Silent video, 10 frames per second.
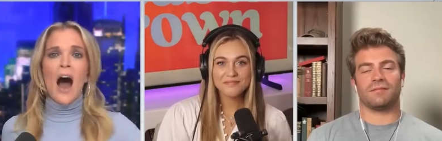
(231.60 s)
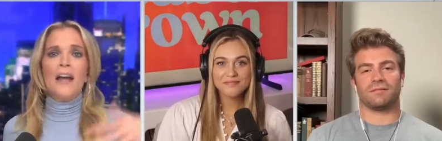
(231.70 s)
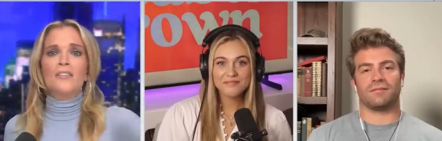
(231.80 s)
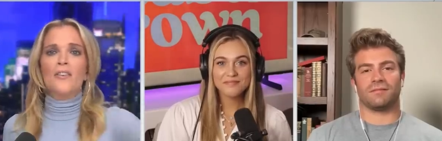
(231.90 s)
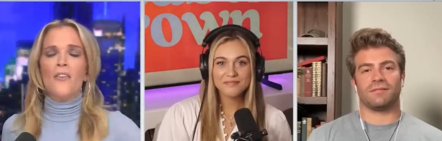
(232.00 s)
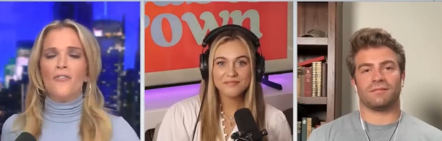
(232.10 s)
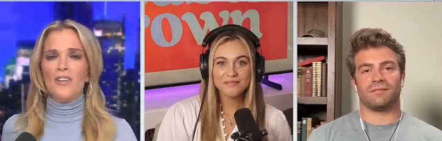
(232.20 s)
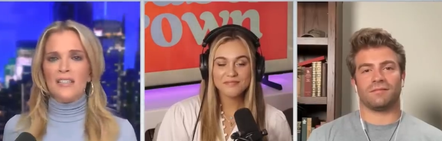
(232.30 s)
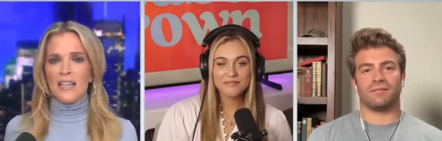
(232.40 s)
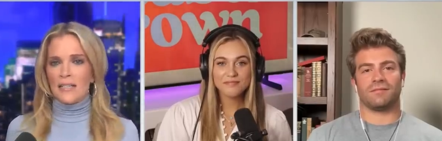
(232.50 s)
Speaker 1: I deserve a
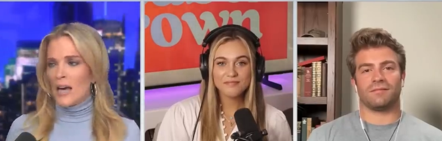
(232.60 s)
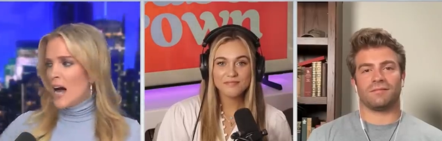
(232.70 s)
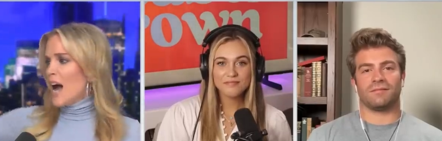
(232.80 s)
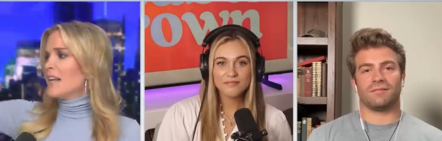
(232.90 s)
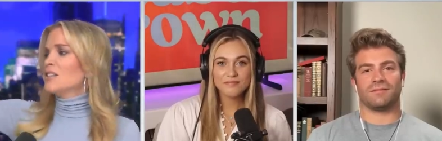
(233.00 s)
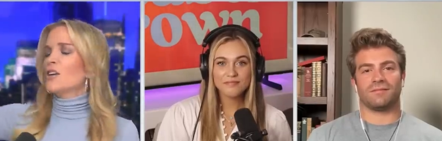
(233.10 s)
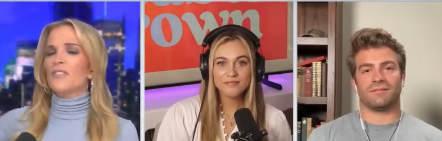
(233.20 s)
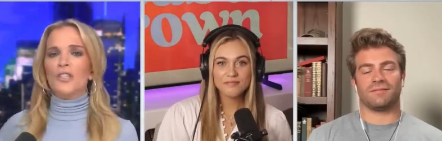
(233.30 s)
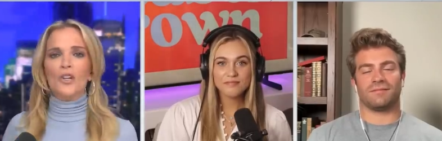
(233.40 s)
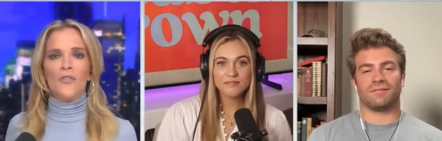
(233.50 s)
free seat, I deserve
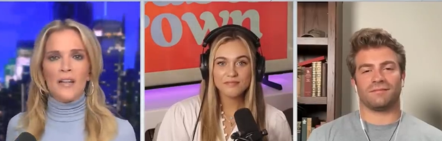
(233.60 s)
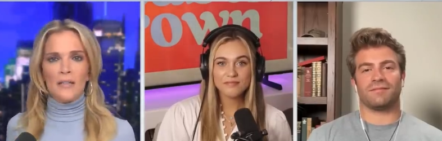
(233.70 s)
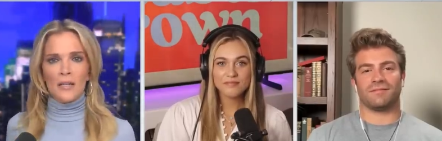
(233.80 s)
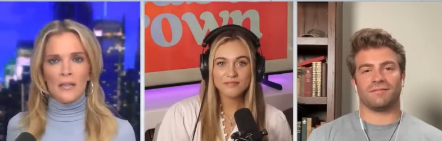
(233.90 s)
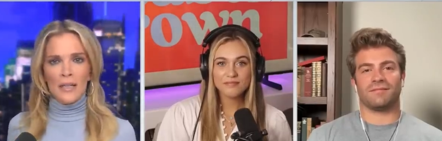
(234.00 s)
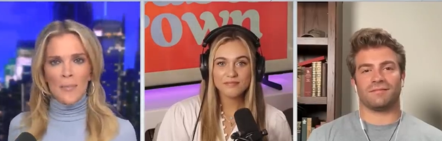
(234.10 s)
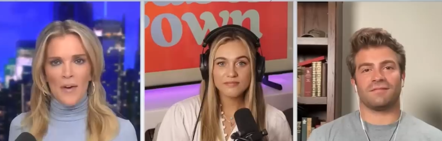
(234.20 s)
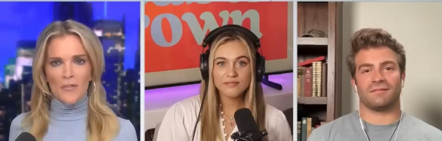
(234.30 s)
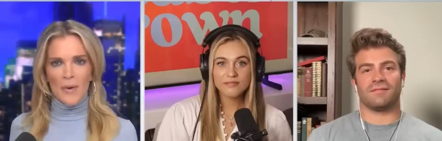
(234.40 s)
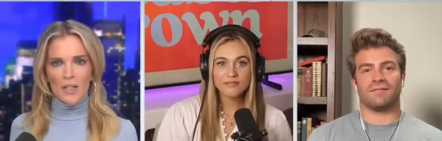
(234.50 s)
a servant to clean up
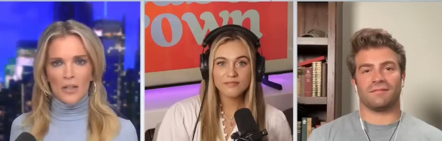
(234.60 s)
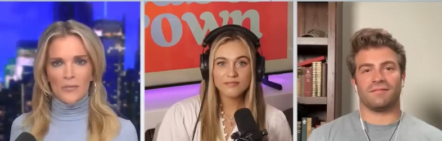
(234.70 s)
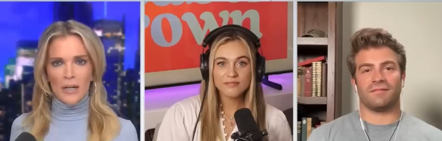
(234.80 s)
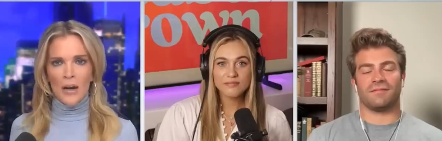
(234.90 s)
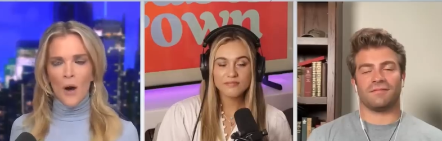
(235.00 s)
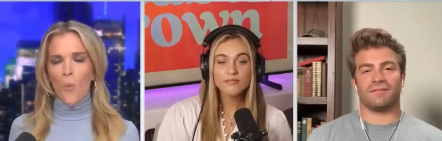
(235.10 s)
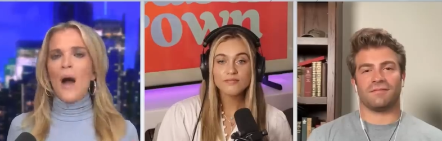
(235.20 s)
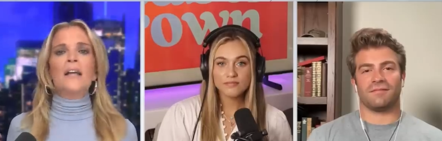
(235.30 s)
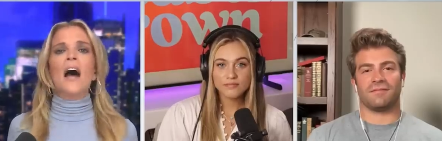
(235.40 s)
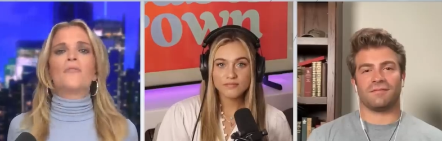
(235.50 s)
after my children.
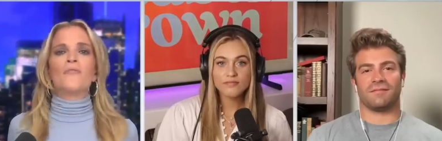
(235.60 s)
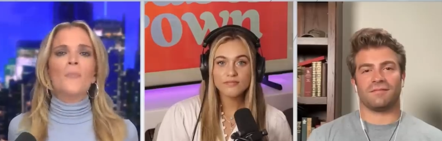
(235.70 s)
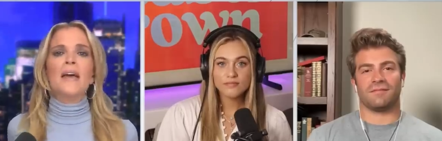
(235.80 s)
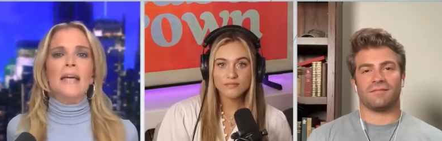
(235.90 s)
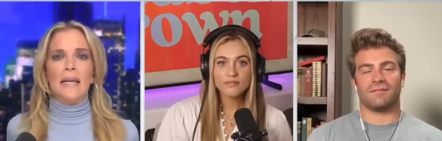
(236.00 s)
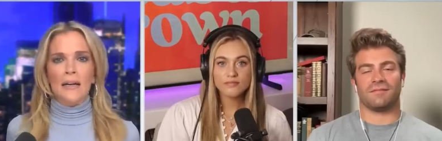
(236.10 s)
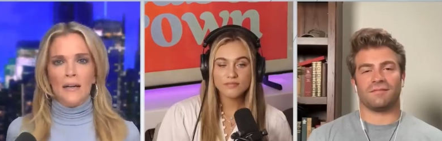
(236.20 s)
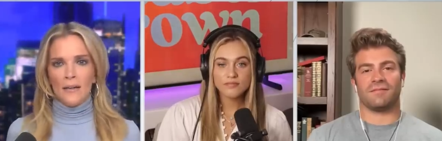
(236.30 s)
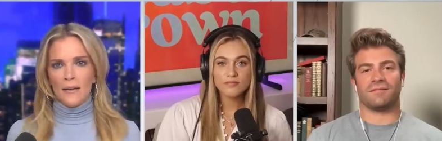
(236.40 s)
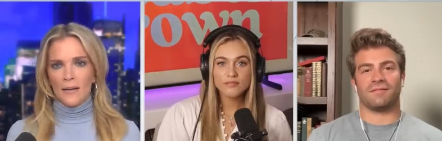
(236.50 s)
Why not from me?
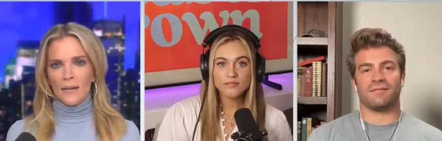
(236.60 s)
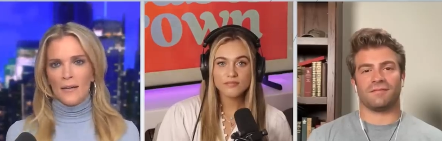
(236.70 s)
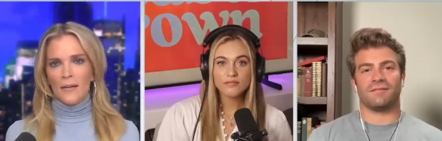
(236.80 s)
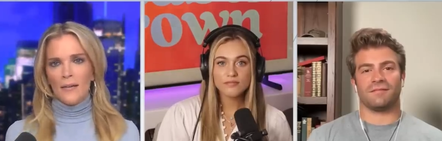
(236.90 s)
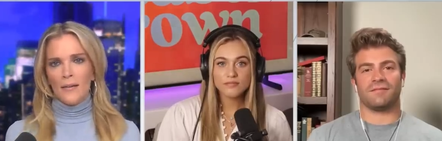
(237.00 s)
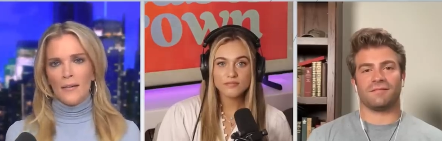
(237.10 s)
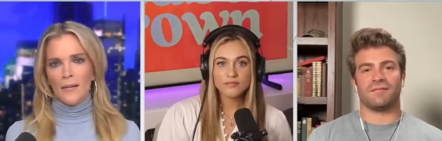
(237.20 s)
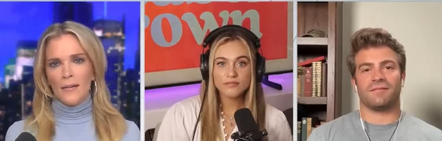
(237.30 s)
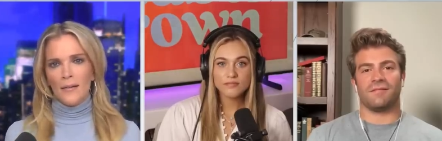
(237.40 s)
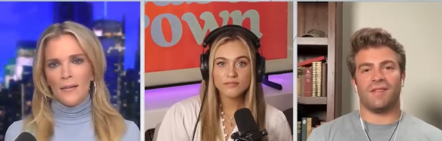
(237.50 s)

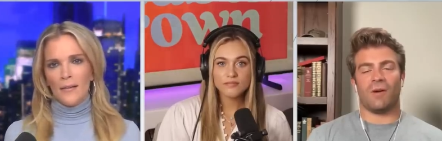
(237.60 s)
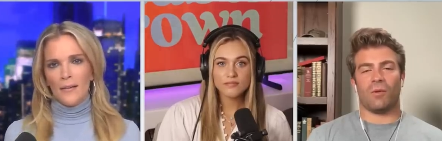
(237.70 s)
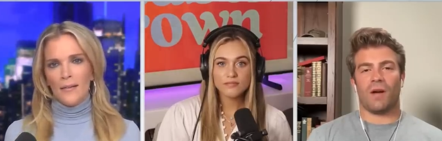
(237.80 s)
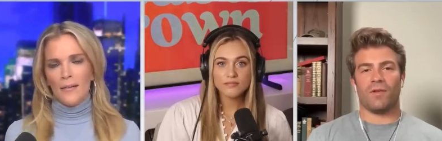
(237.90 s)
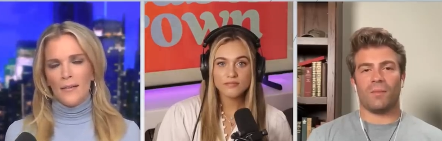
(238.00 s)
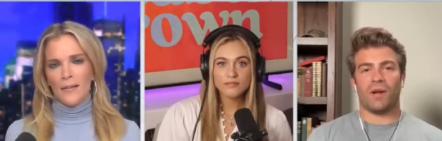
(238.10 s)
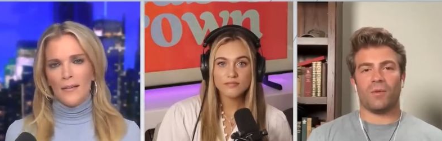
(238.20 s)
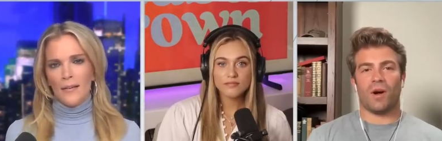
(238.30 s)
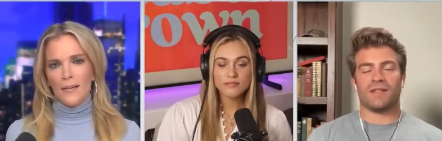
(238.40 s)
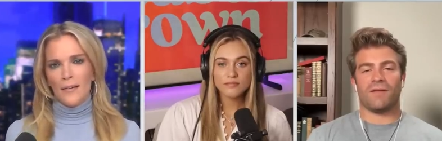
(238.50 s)
Speaker 2: Yeah, well,
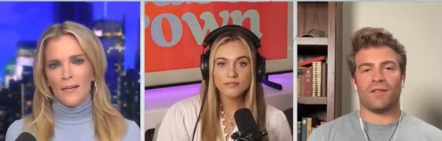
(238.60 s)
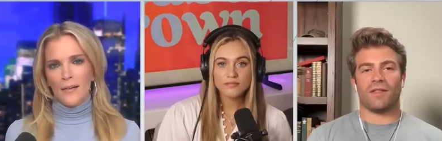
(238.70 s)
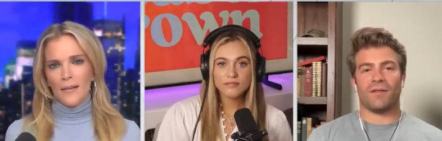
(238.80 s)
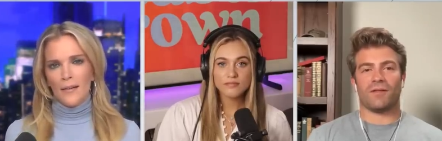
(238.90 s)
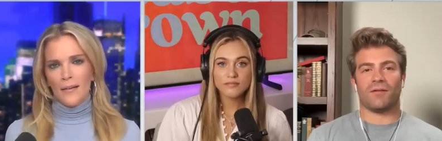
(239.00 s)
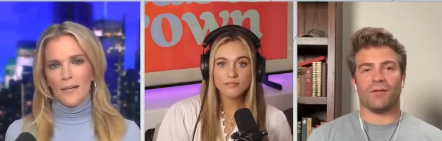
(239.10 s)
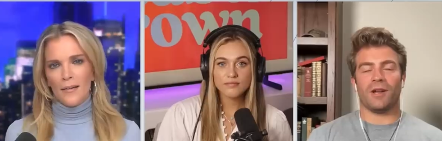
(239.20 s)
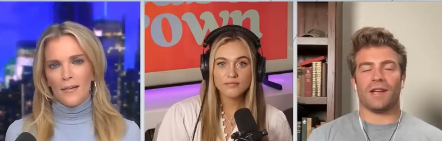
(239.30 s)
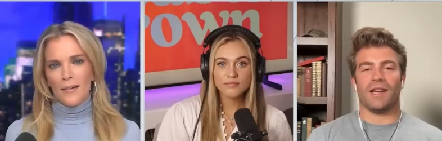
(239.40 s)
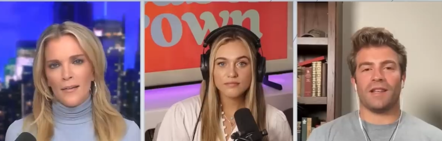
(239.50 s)
everybody wants everything for
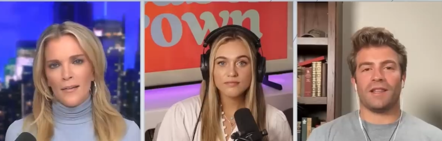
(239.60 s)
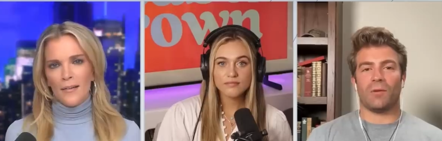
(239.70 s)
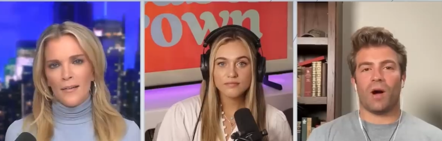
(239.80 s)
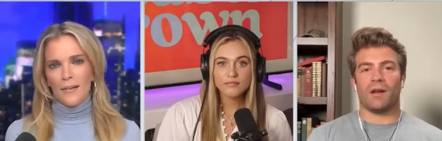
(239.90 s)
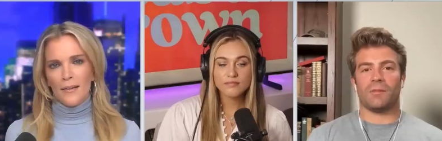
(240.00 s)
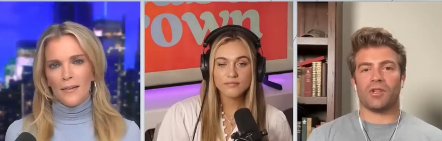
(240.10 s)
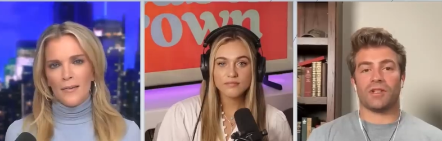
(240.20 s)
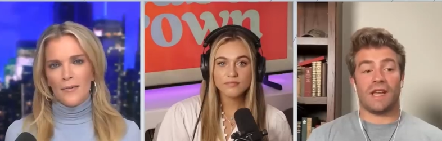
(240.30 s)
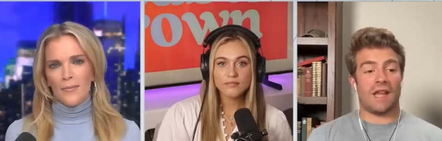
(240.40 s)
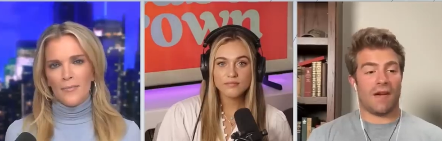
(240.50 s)
free. They want to
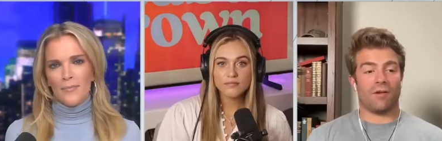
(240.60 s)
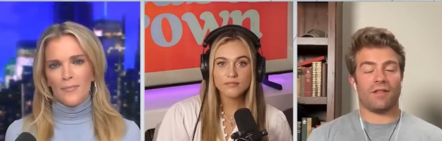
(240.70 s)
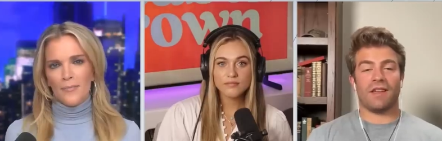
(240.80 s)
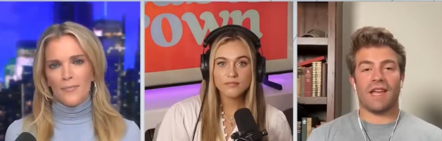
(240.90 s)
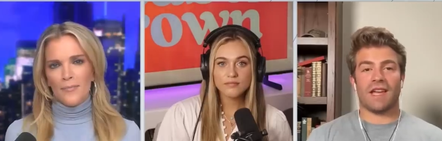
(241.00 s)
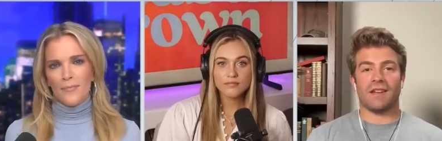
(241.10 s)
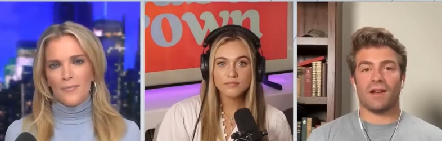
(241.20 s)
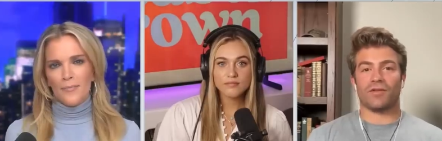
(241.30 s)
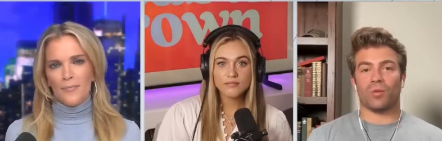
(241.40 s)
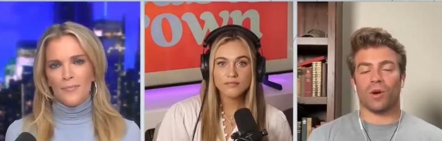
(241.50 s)
just get everything and
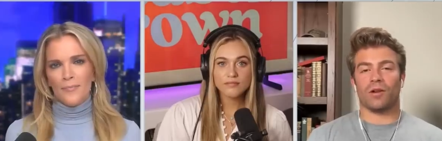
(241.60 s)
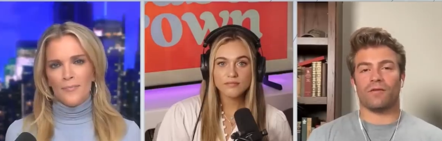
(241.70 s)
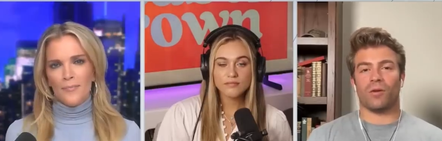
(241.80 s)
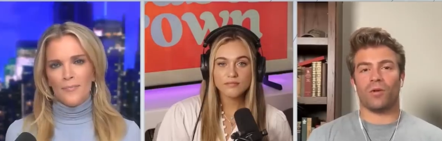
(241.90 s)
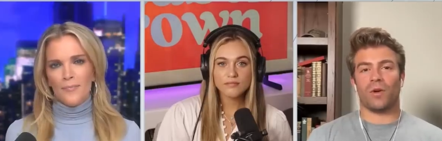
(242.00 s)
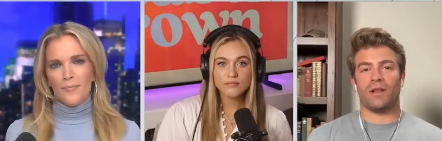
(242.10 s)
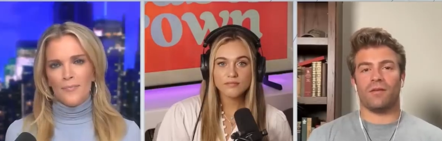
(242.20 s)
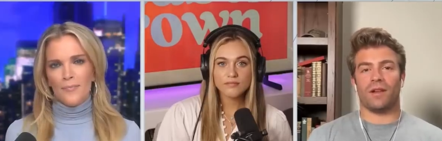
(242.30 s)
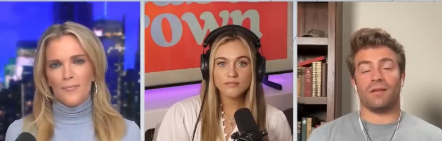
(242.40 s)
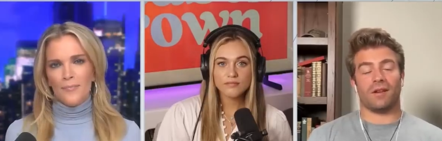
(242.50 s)
not have to work for it. We
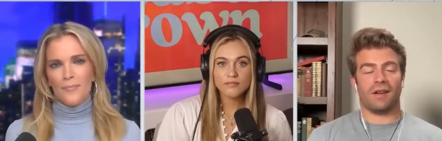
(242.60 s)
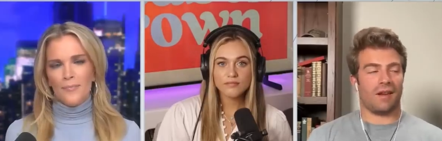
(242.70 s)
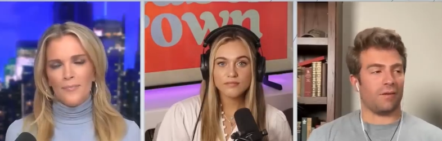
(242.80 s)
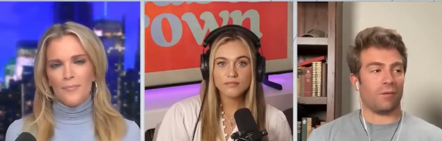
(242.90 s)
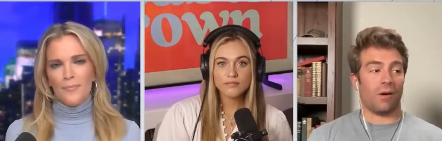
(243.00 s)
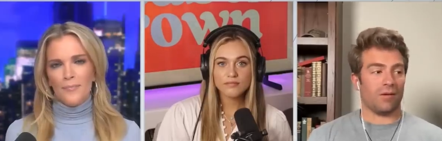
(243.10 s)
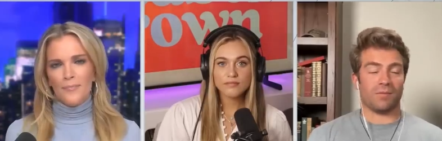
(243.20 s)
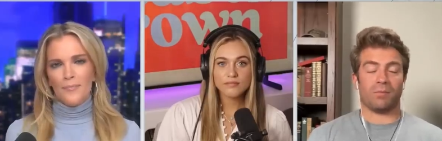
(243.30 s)
live in a again all these